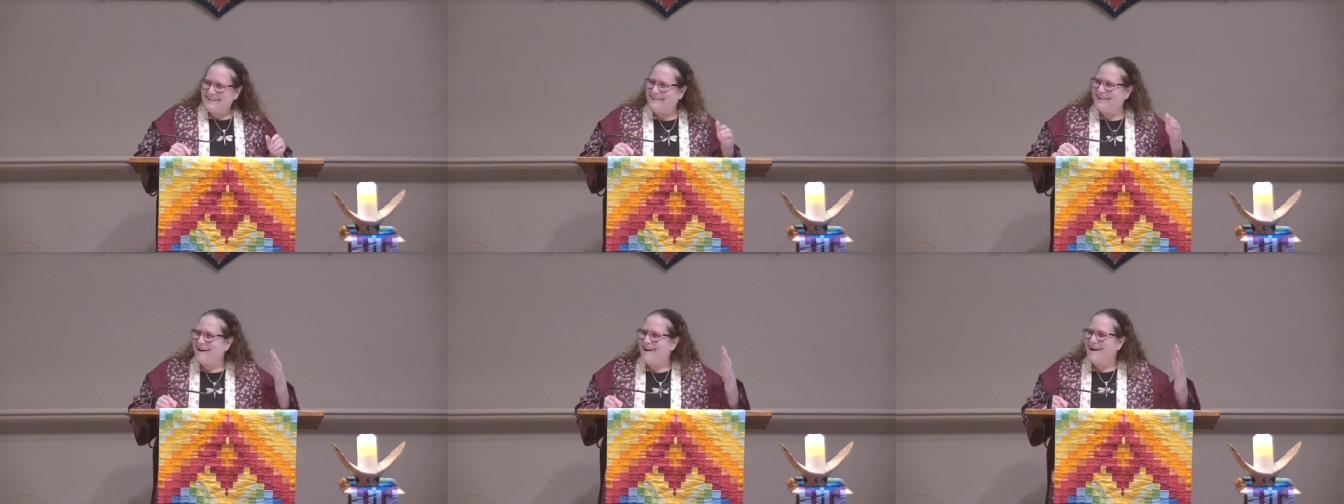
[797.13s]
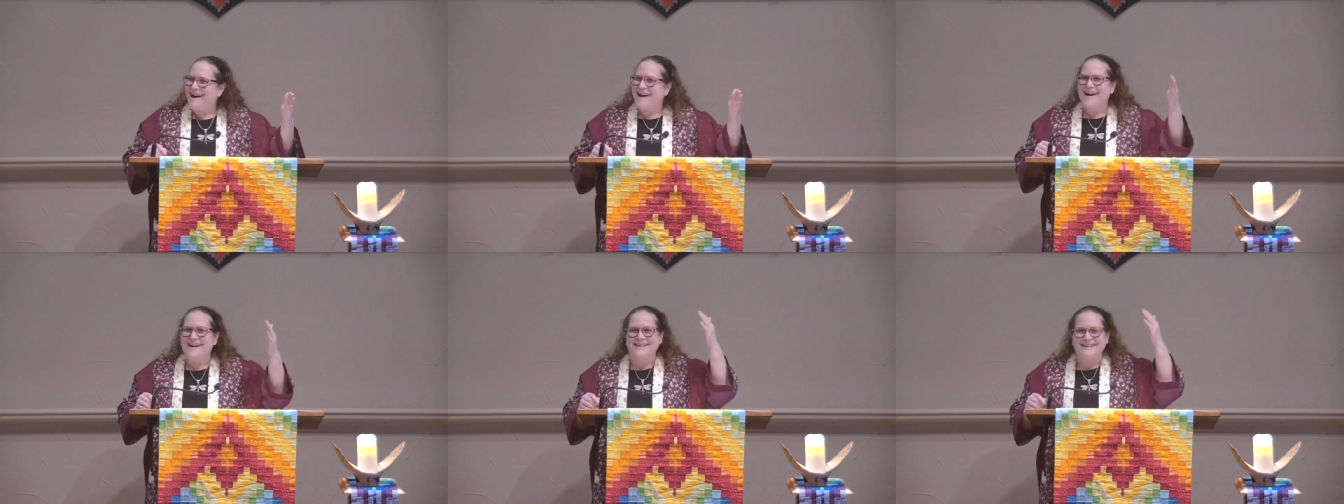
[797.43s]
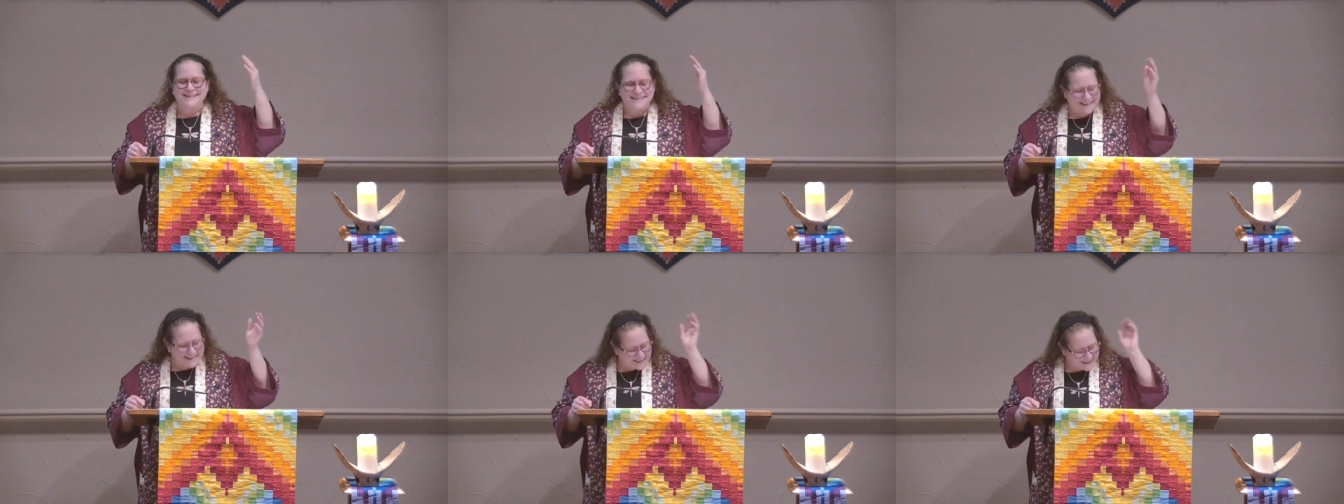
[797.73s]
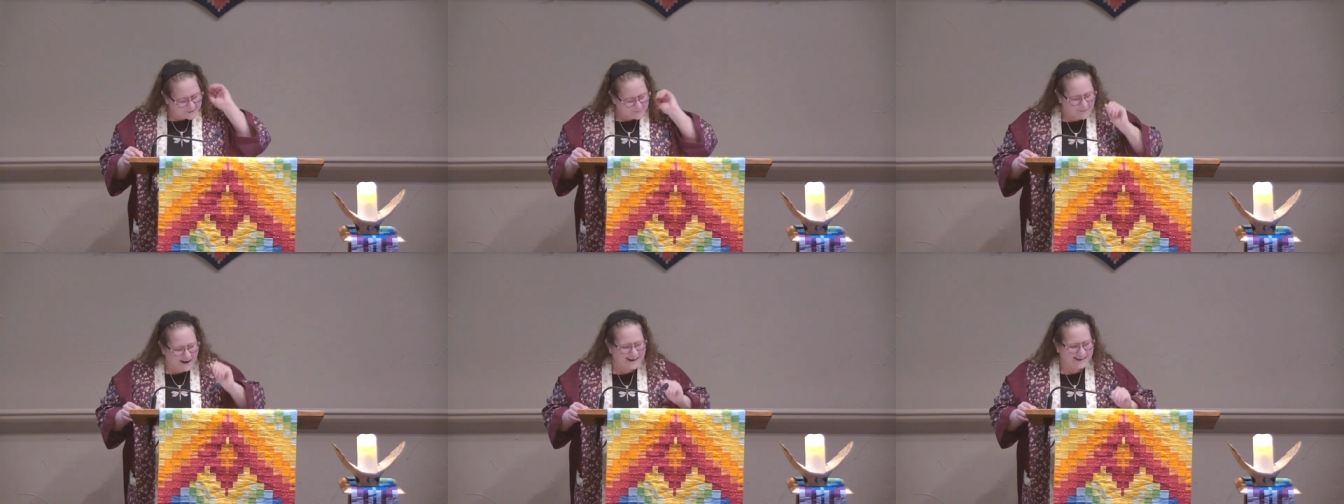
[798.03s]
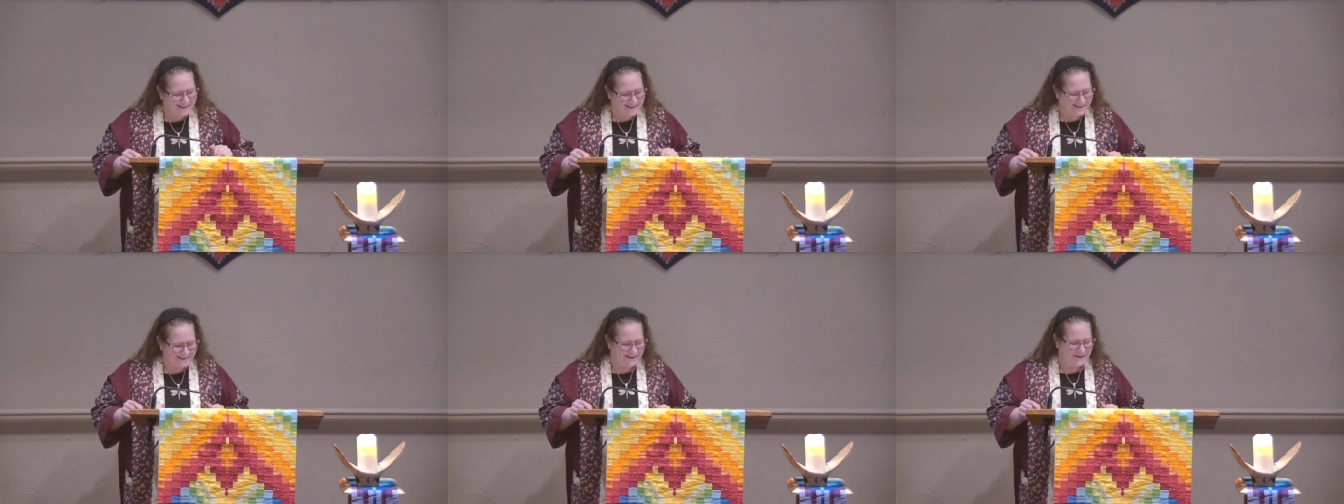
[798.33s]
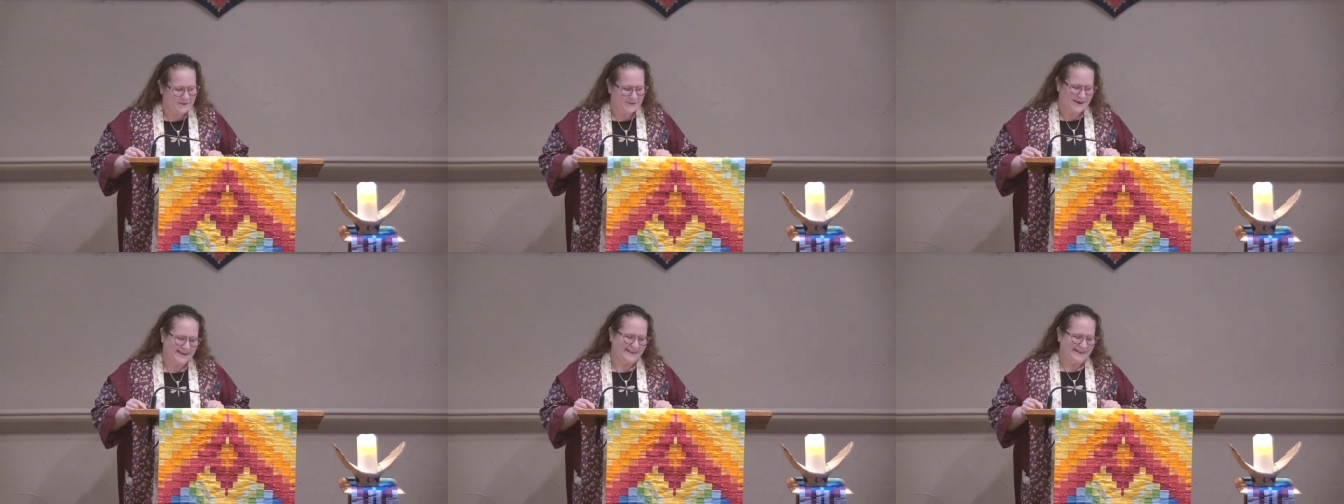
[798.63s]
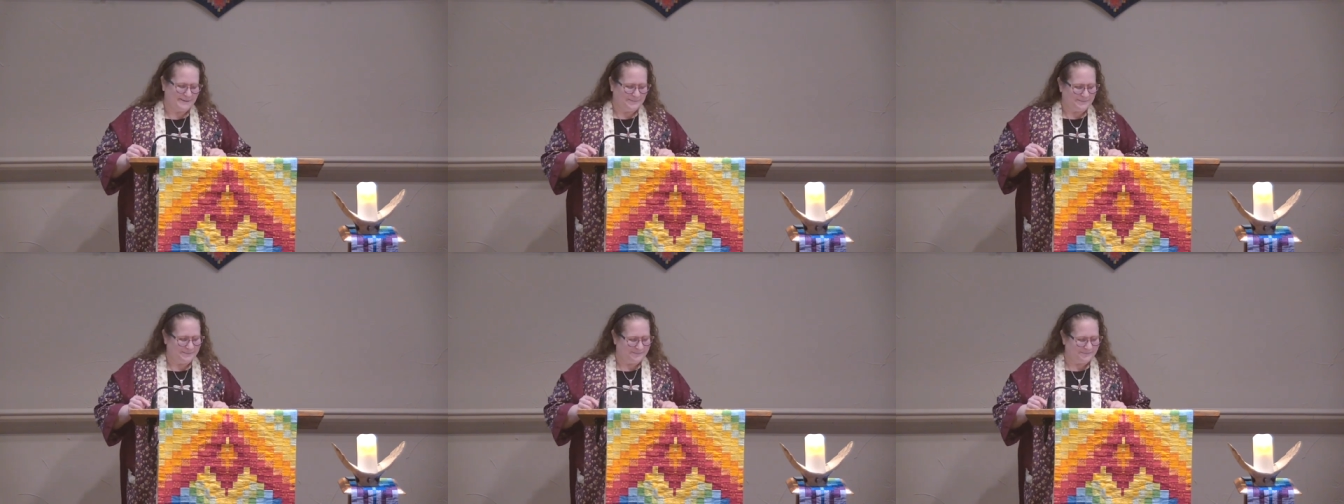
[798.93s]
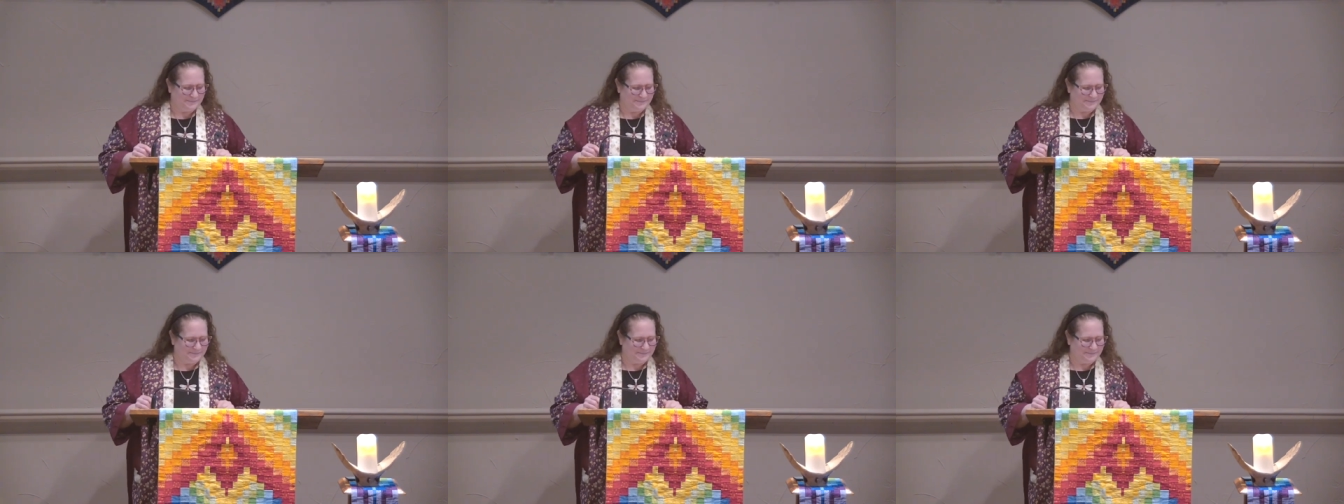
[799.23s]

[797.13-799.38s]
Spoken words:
God smites Onan.